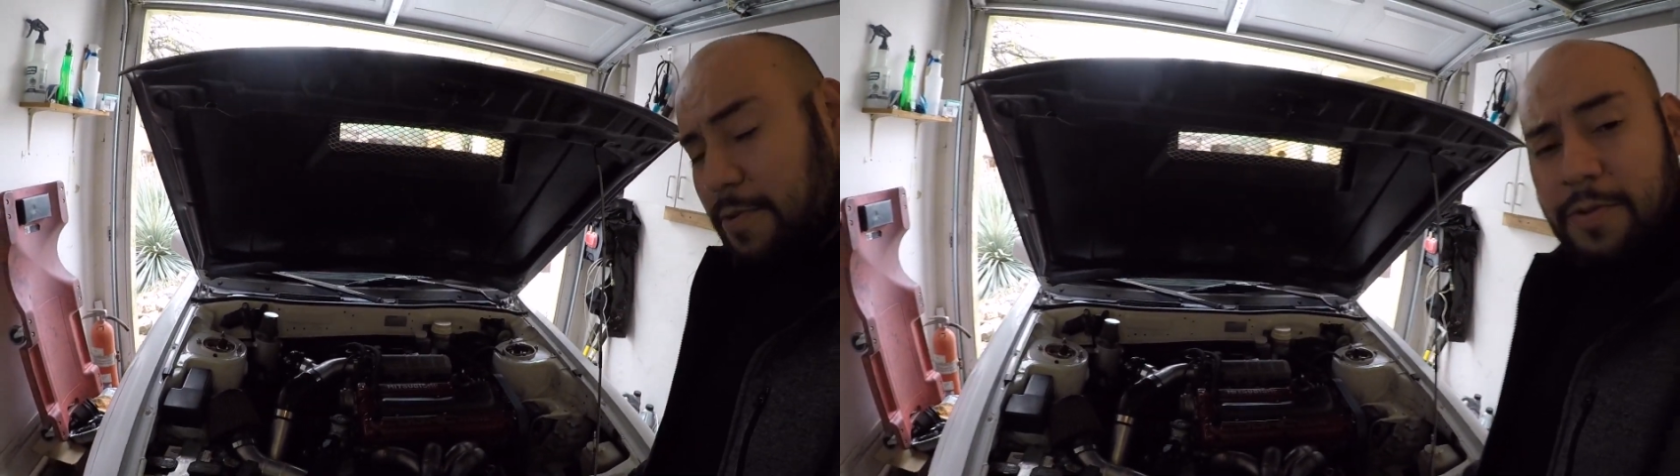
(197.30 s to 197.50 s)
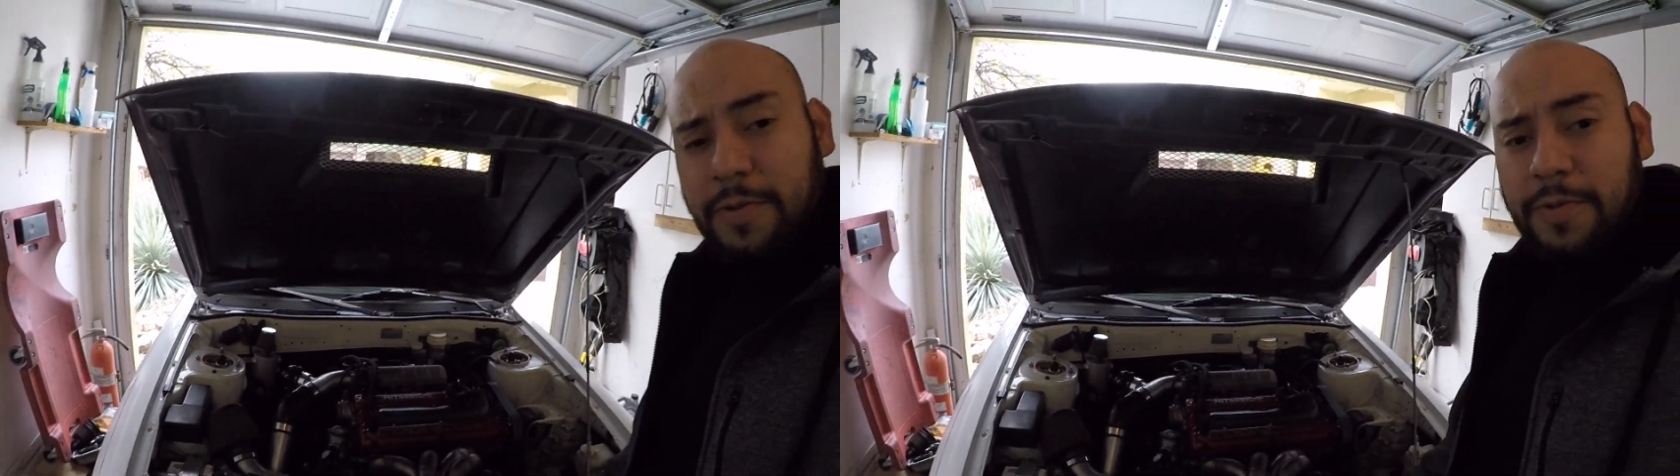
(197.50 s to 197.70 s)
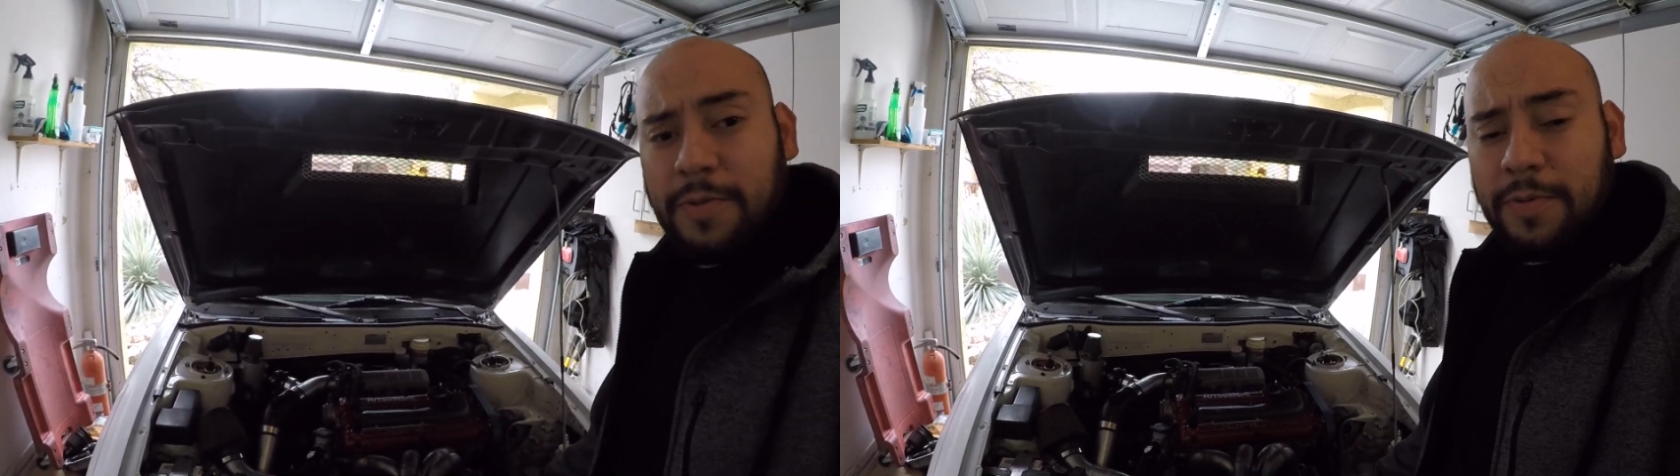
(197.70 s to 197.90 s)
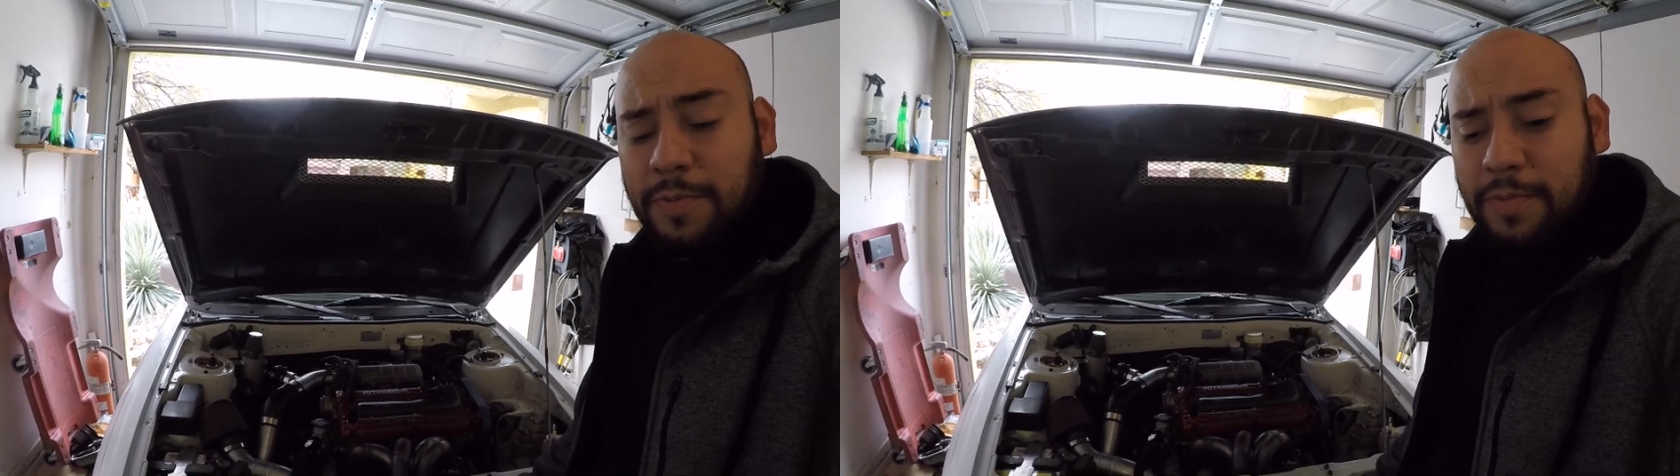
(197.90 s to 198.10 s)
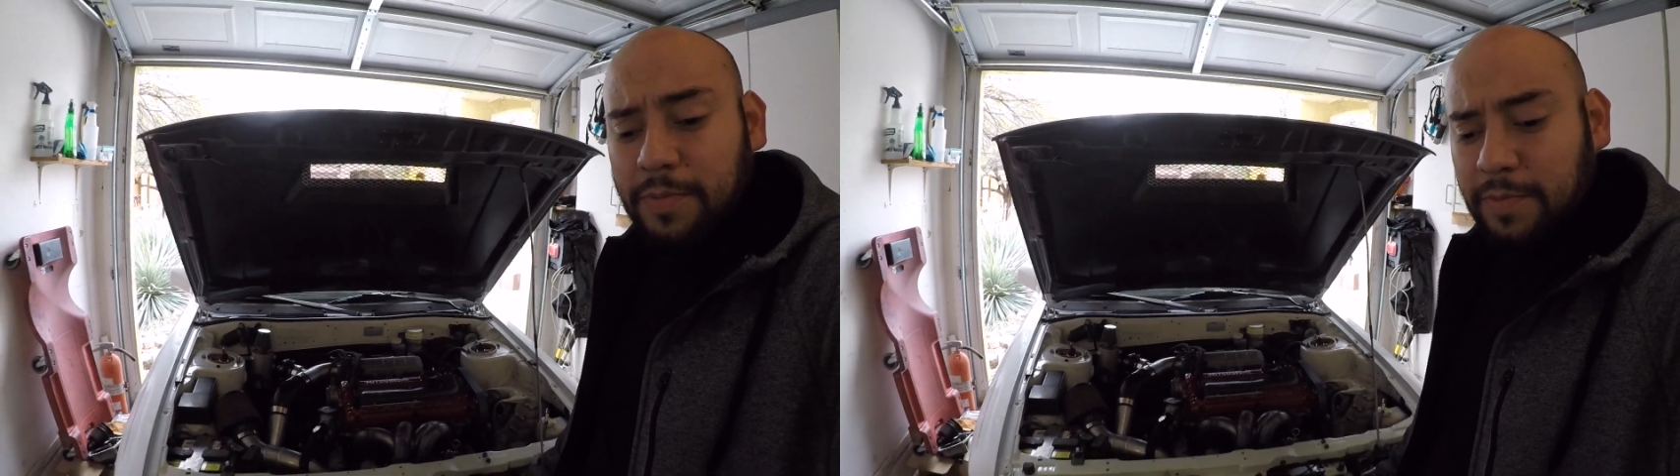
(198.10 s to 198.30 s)
know
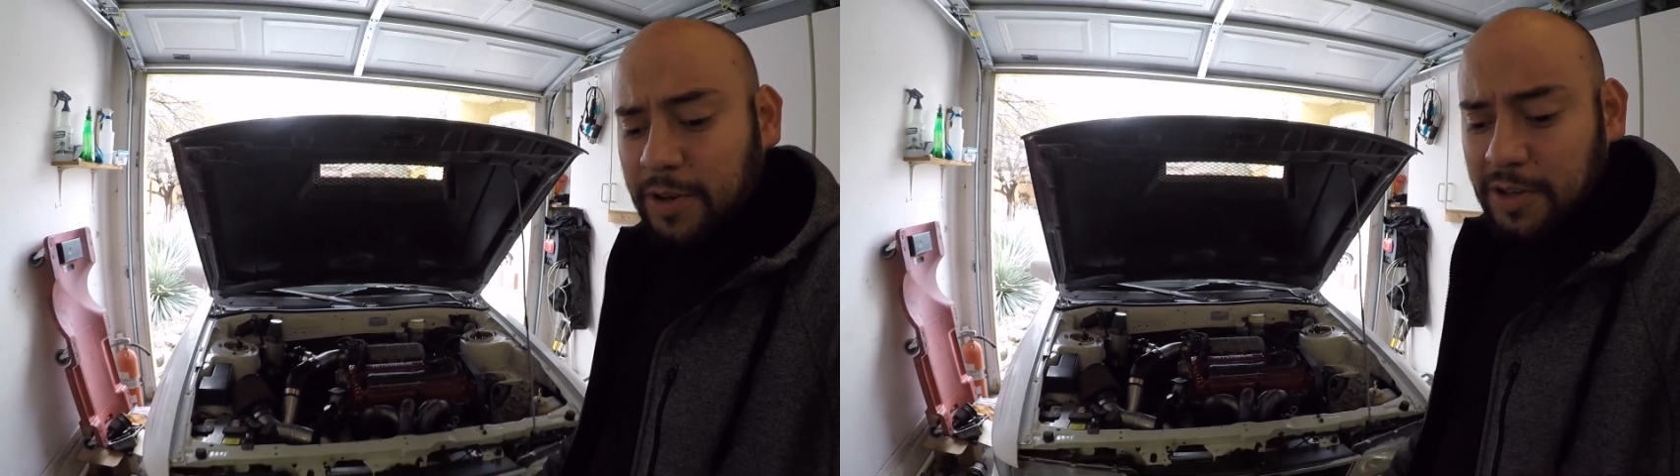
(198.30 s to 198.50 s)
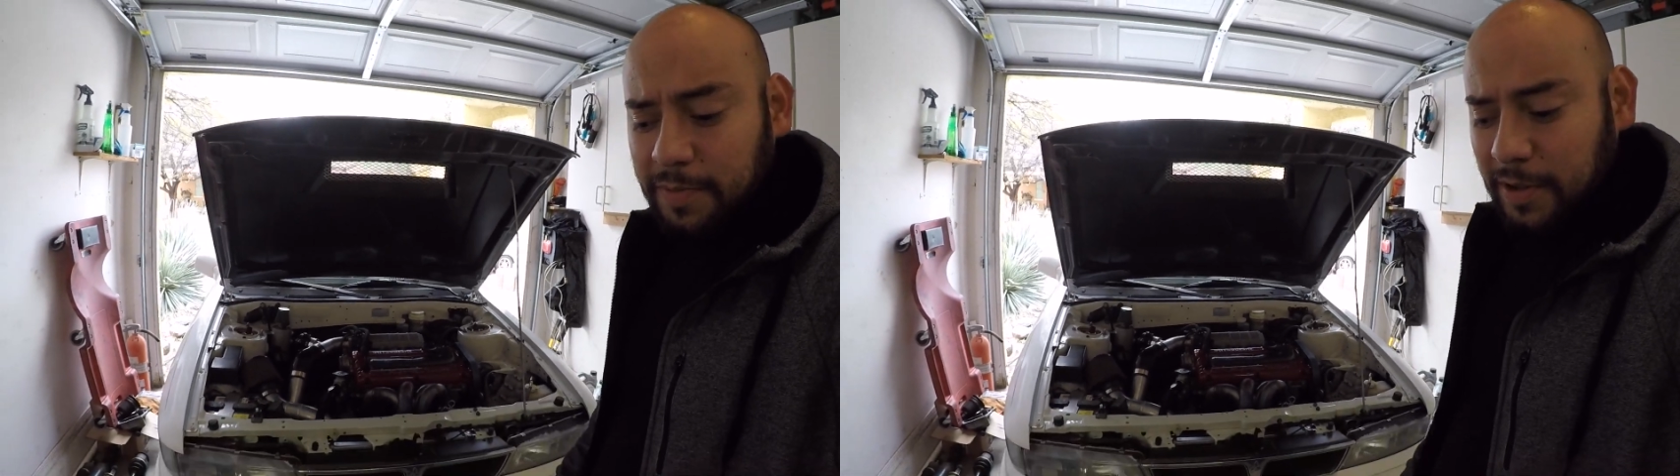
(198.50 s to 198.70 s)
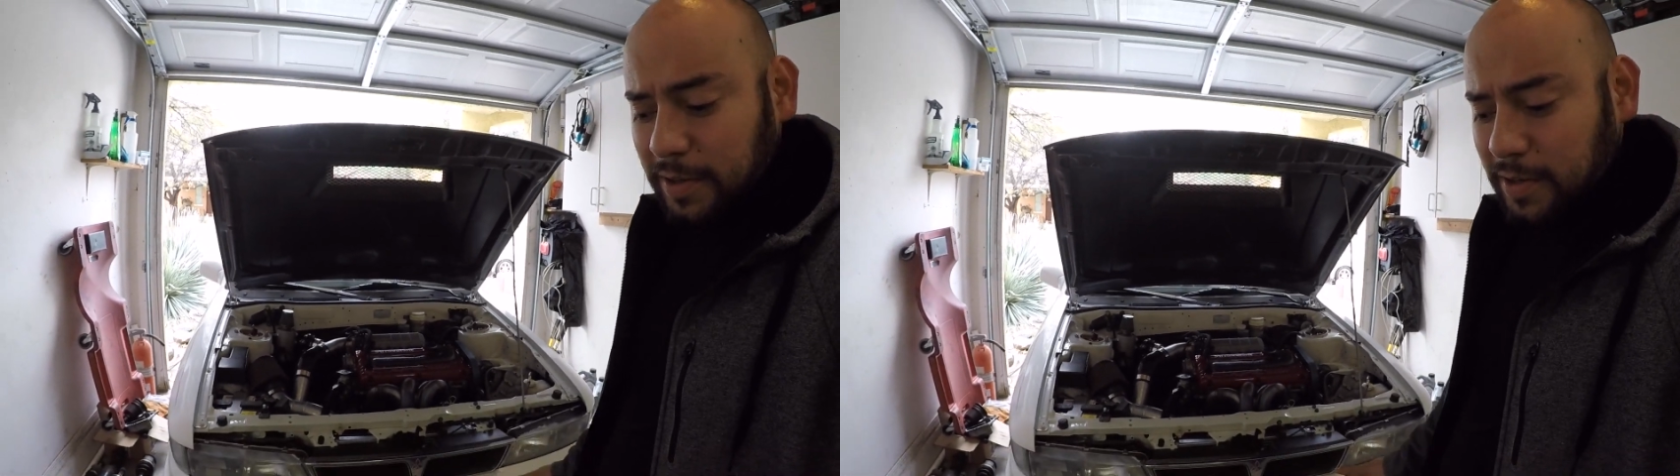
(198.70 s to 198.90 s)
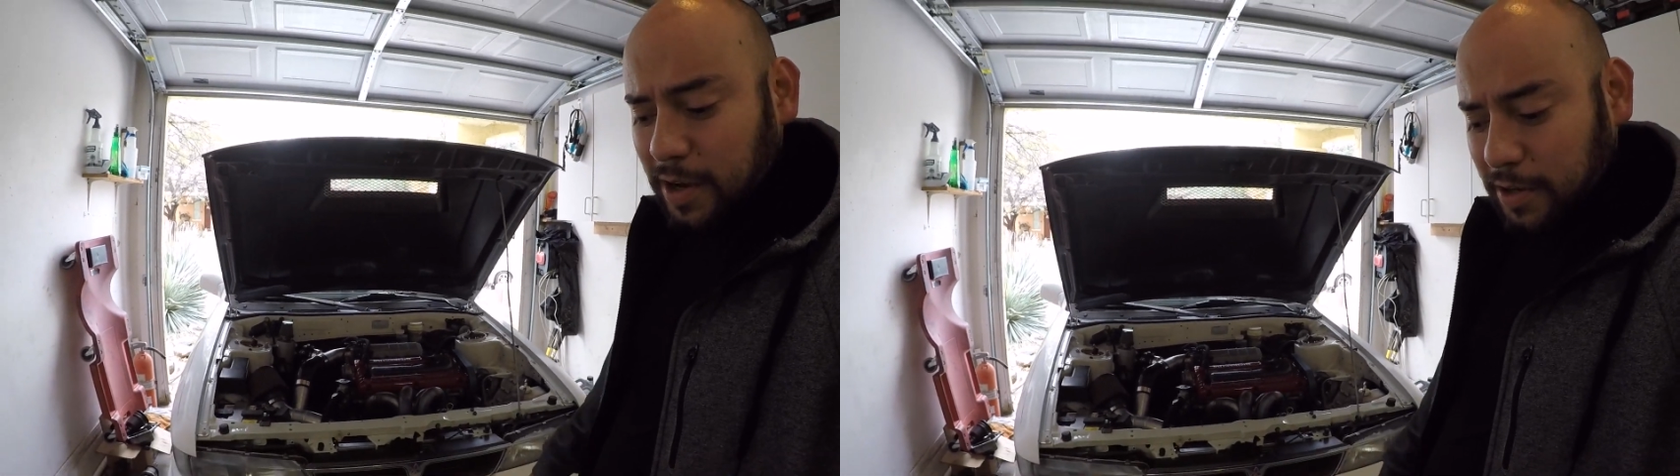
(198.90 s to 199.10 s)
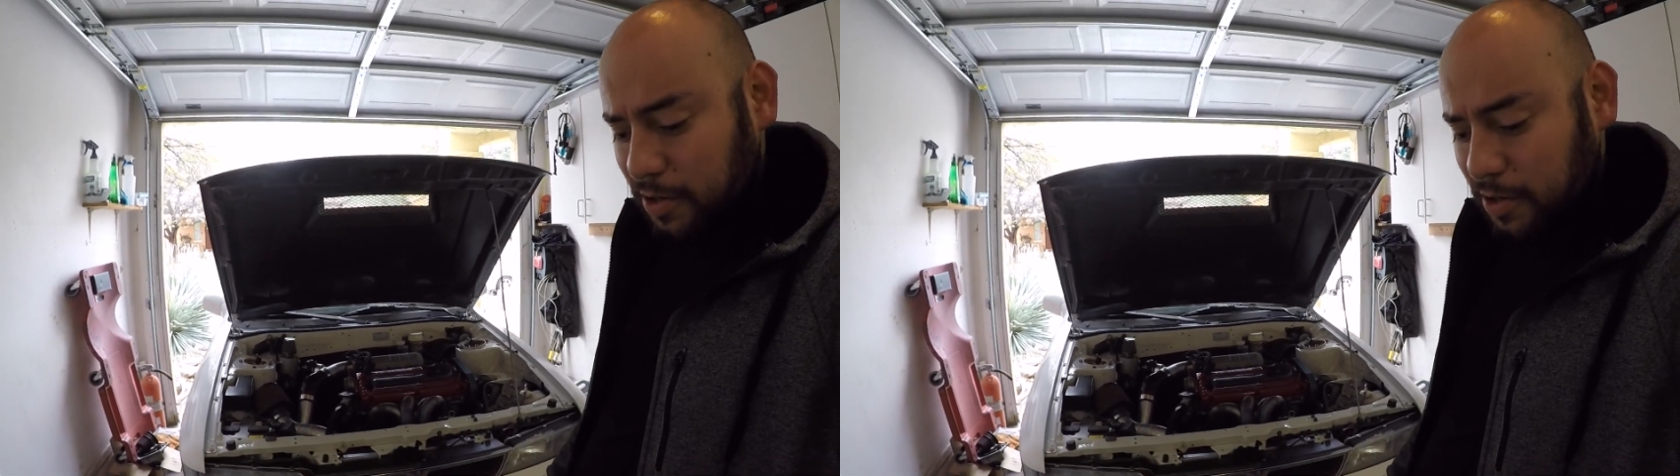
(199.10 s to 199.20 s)
much about the stock